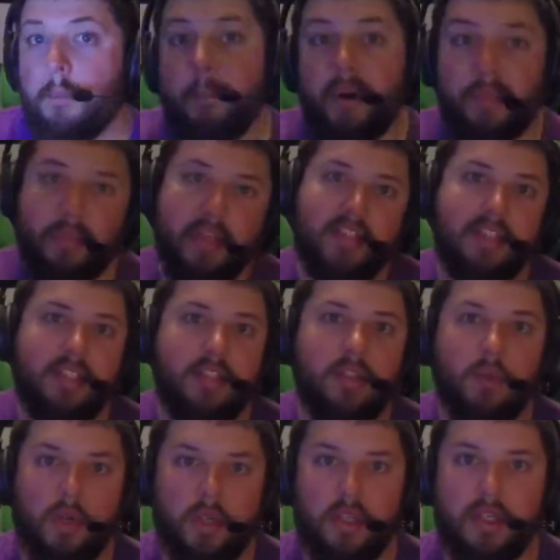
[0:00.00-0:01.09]
But basically
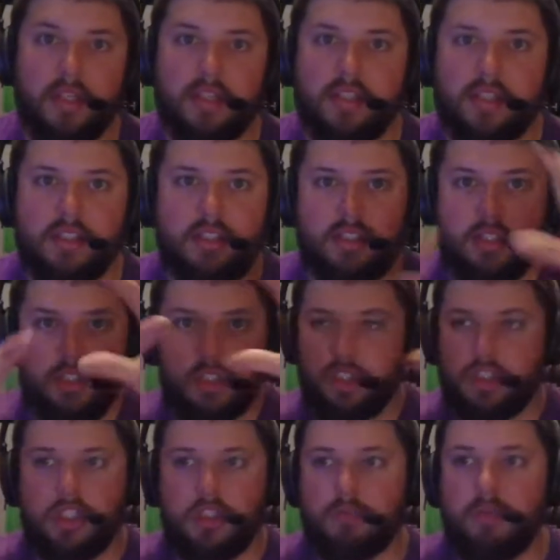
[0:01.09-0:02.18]
what it is it's
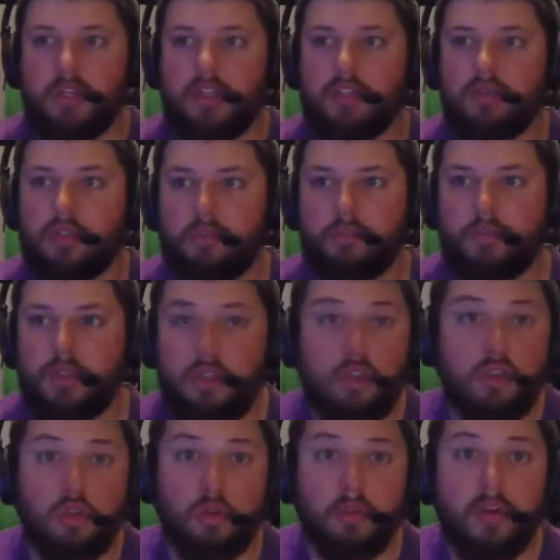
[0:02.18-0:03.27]
just this big
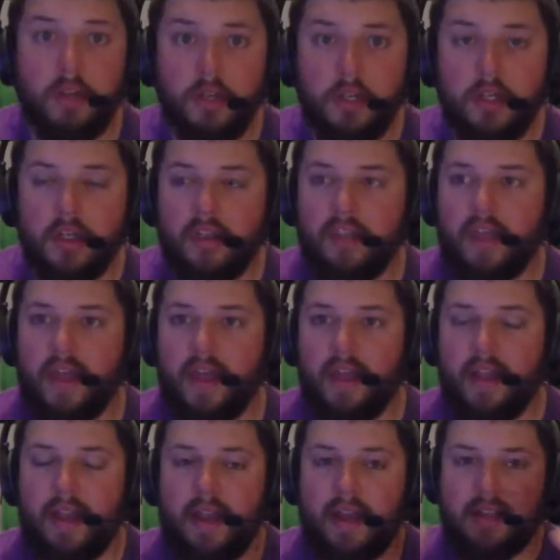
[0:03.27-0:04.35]
cube that
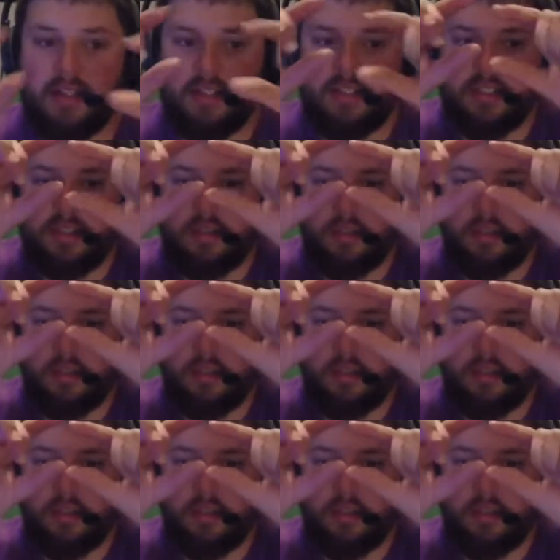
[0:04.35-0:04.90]
has